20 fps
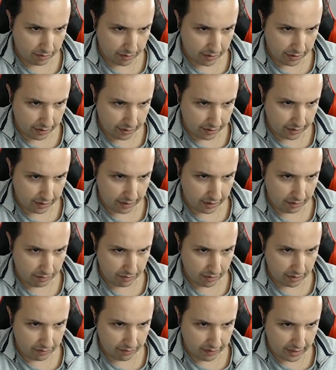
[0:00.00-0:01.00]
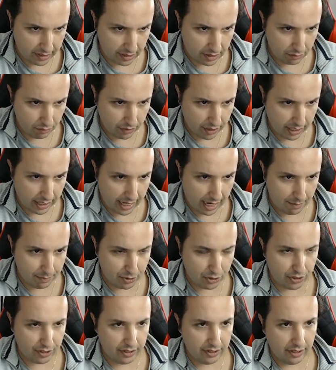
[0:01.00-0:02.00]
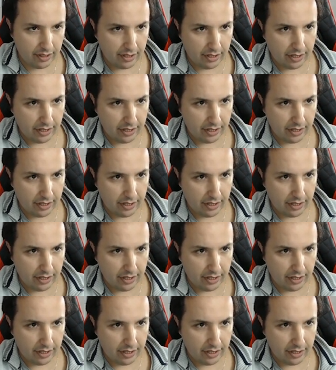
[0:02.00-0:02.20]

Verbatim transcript: here, he will advance, we capture,